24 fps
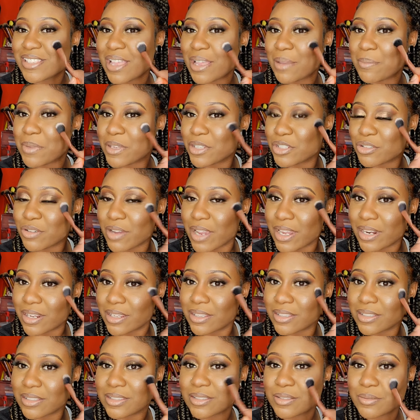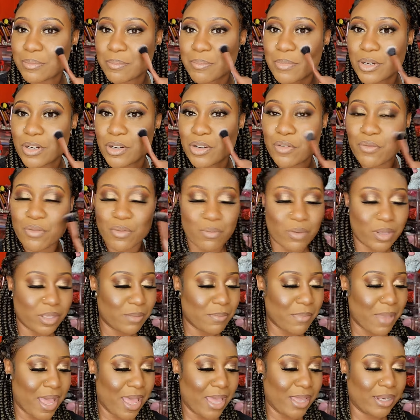so I've been trying to maneuver
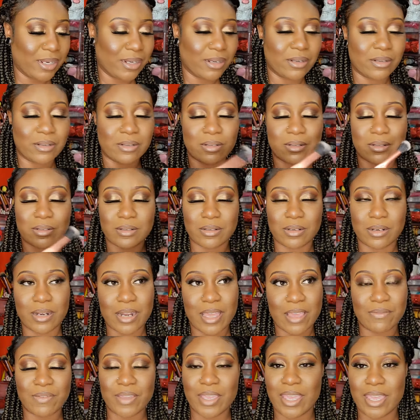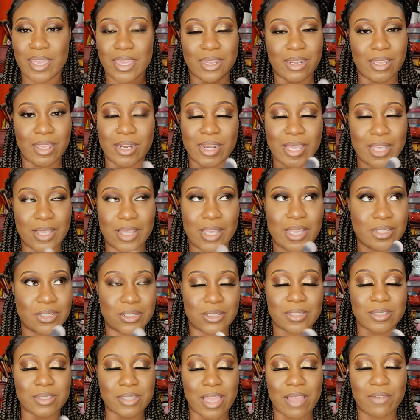with my left hand and I, I
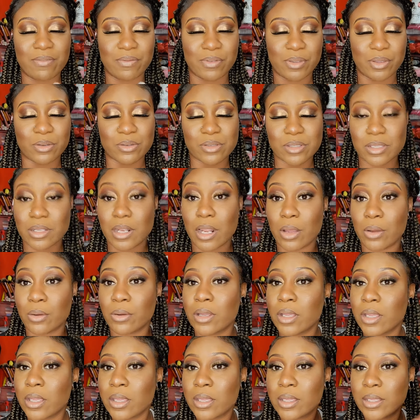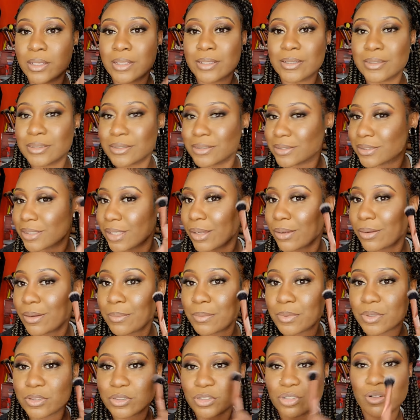just, I feel slow. So
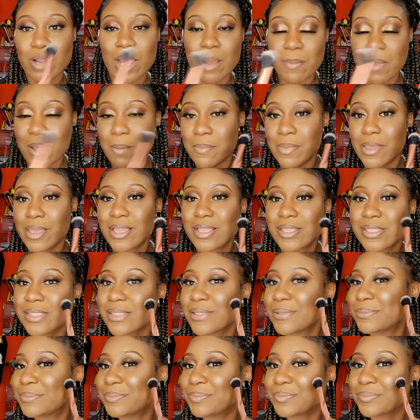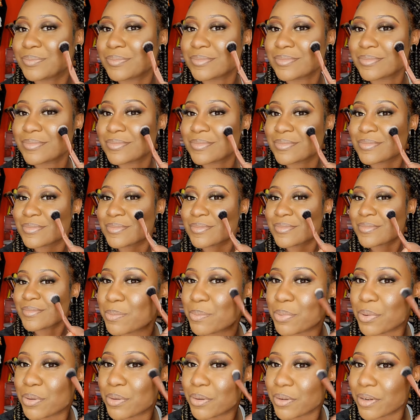I'm gonna try my best. It's
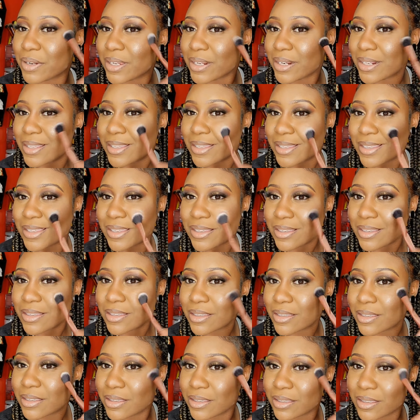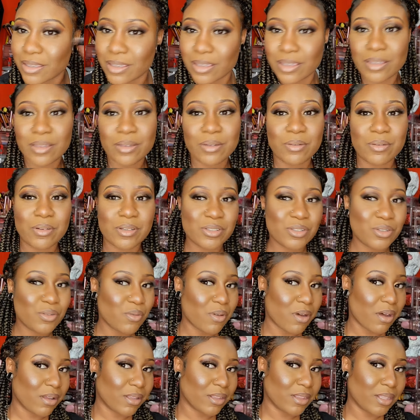pretty. What
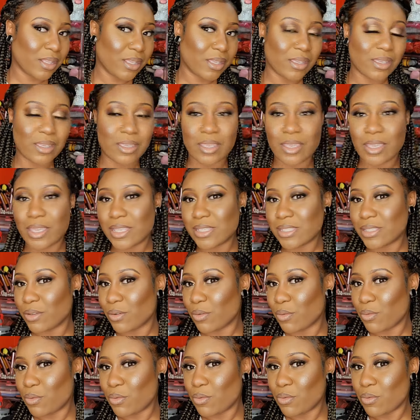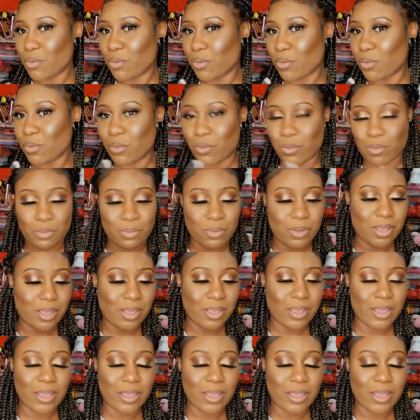you all think? It's, oh.